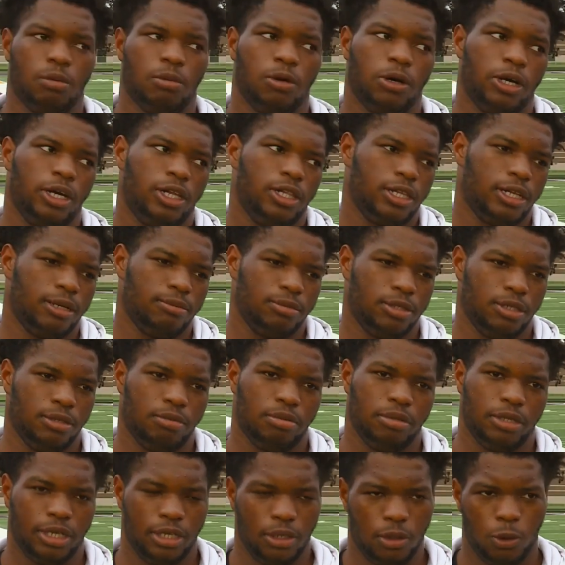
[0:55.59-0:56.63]
Kamari Clompton
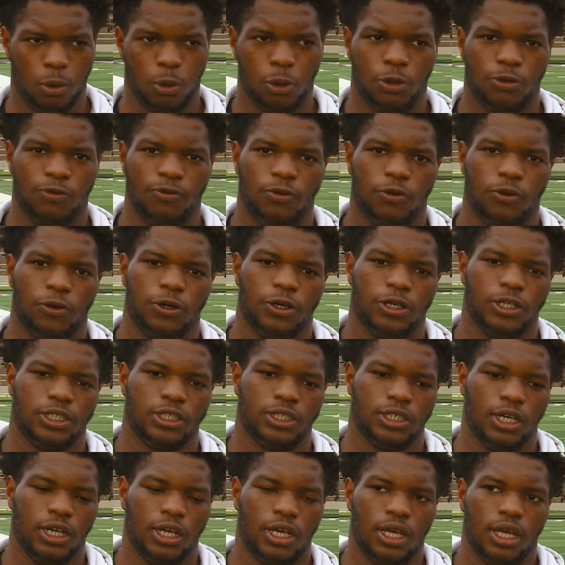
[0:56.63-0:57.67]
playing corner for
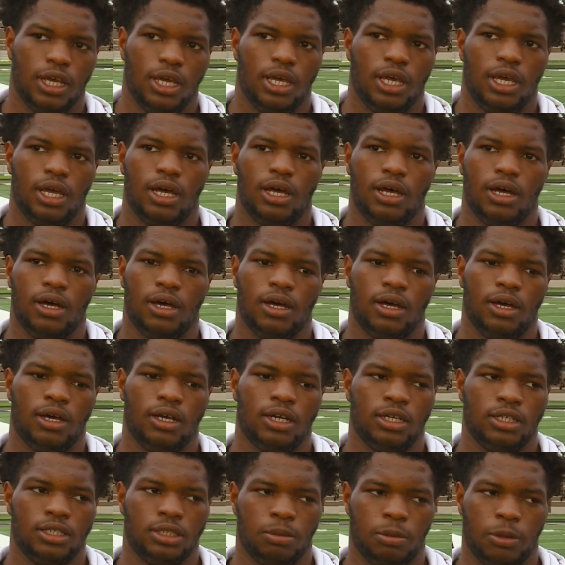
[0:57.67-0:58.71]
us.
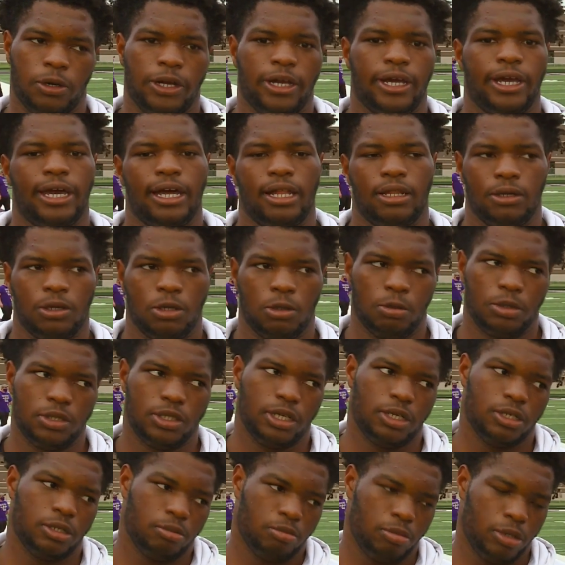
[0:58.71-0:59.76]
Uh, and Hagler going to be
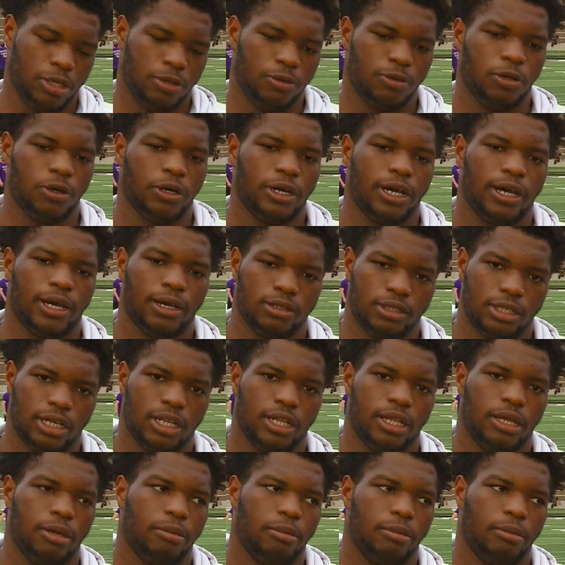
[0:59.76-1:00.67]
taking a big role at outside